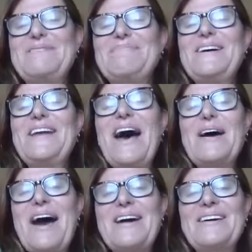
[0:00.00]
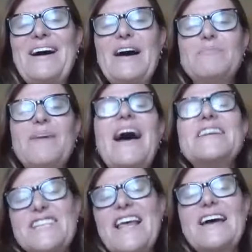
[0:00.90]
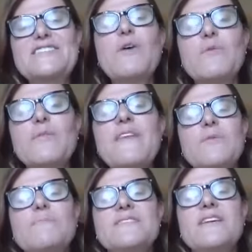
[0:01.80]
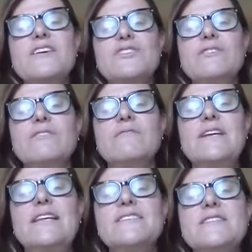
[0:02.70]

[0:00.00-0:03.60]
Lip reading: But I don't think with massage you can really do